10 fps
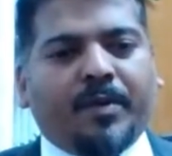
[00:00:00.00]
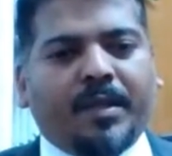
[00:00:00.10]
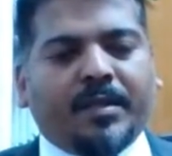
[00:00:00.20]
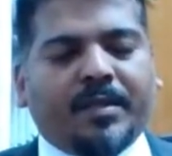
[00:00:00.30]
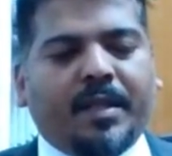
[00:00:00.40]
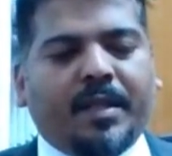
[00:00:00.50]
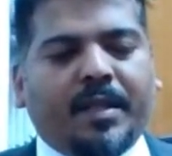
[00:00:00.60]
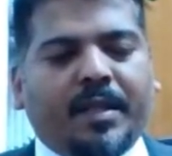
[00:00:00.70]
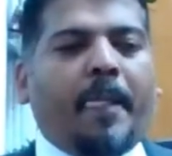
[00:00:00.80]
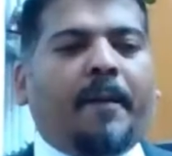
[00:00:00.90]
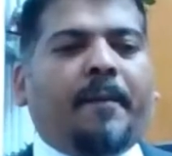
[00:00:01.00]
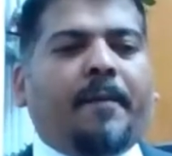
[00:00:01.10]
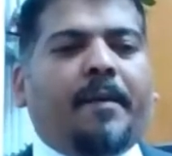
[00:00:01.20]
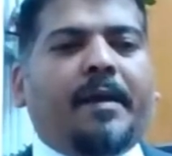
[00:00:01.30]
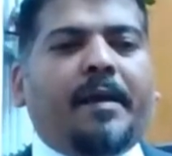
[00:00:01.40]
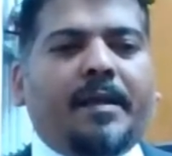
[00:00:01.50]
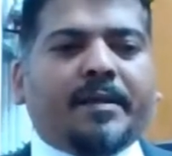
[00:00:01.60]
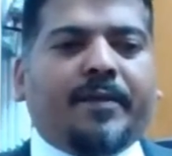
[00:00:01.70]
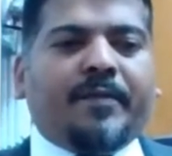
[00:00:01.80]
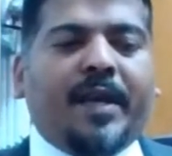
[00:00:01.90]
this now is
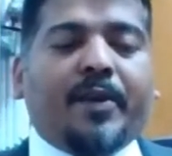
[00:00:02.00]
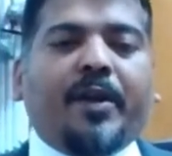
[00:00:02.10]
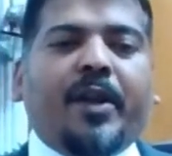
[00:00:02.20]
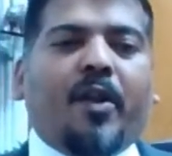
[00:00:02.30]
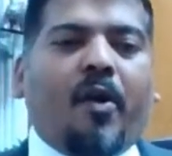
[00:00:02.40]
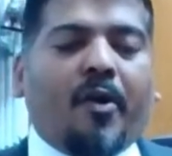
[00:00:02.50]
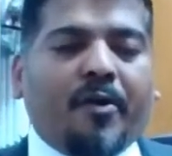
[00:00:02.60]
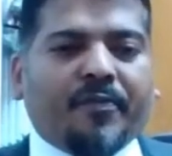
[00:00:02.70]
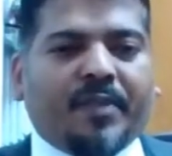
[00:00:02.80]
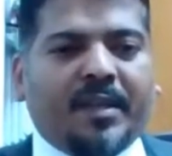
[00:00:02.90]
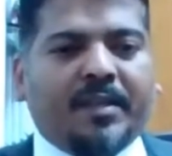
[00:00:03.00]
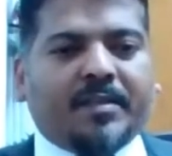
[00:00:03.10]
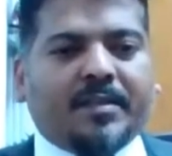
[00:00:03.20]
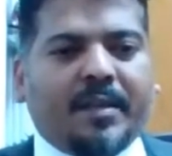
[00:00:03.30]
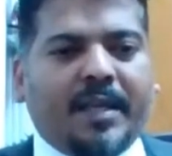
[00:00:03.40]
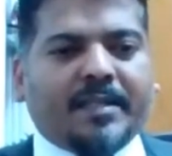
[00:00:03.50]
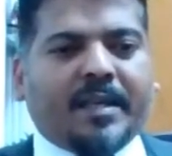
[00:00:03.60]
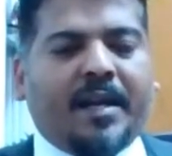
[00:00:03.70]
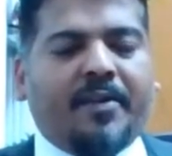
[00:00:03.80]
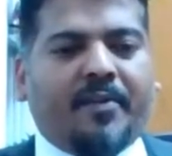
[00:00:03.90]
we are doing a lot of things as a
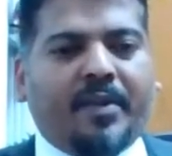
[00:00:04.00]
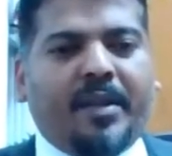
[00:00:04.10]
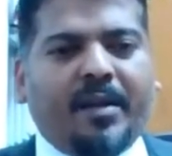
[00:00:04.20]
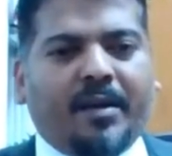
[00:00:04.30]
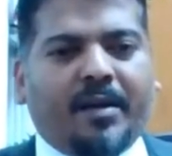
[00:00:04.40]
country